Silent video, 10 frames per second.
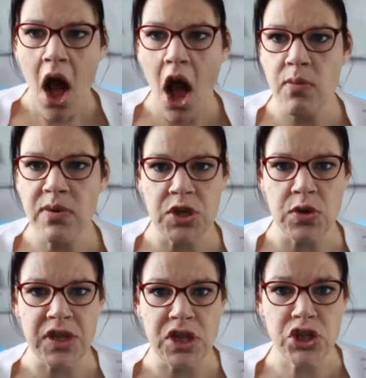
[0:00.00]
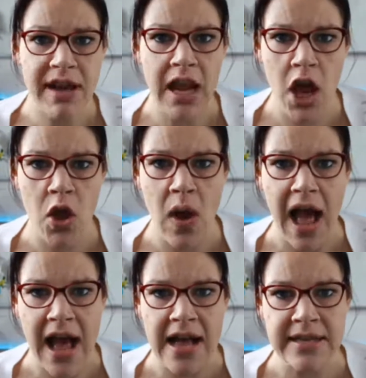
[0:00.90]
I was using Trello
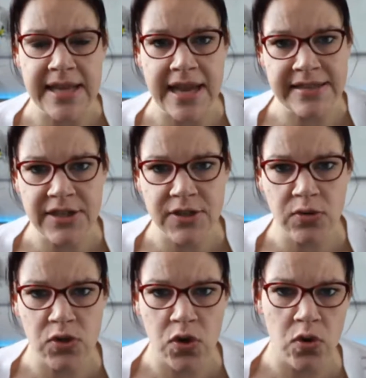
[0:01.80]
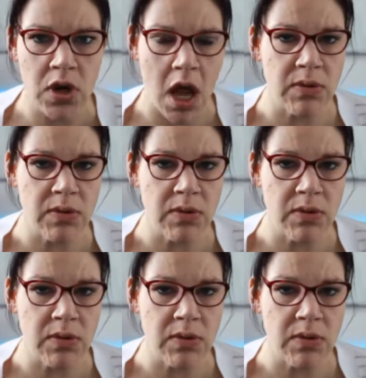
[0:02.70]
as a digital tool.